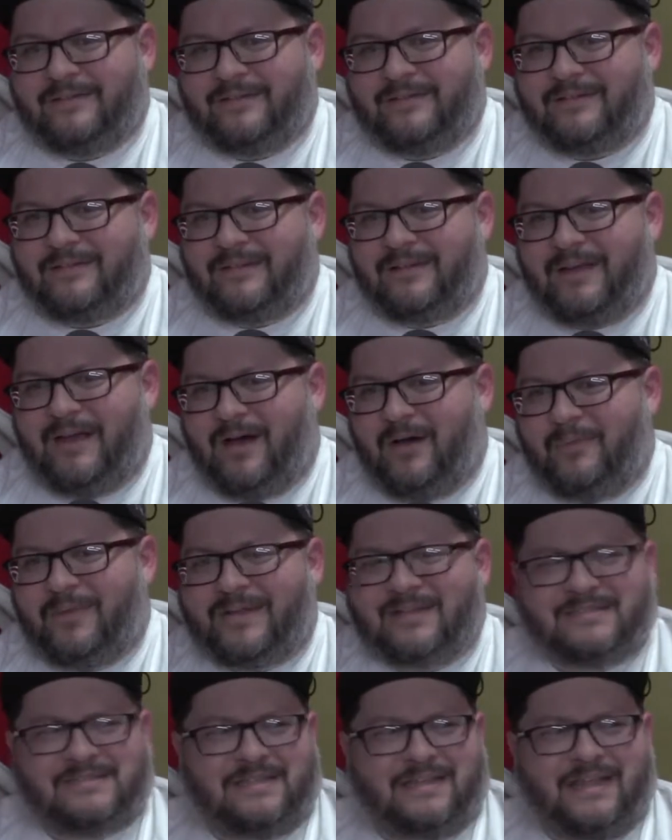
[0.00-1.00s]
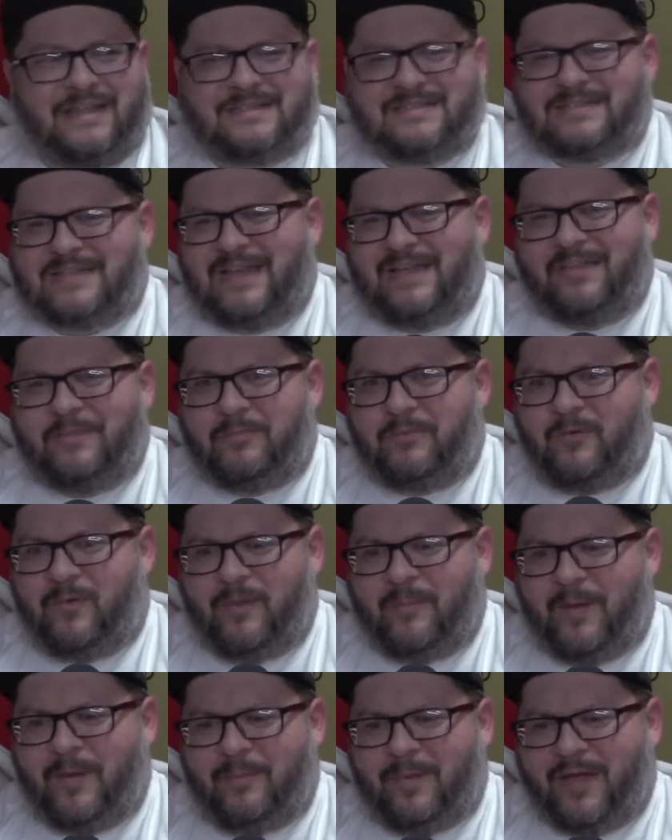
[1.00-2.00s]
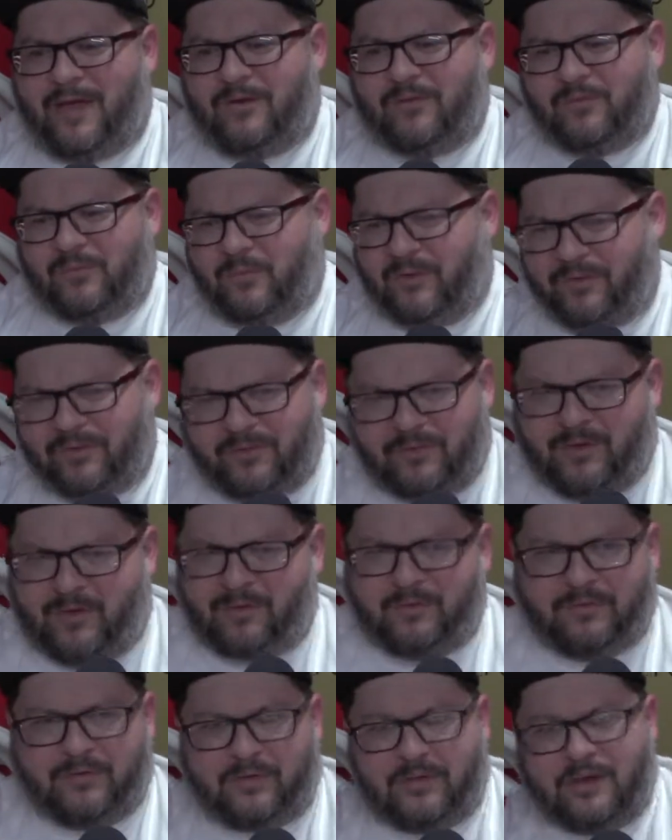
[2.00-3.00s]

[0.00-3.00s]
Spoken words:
No, because the next day the Green Bay Packers won, so I was good.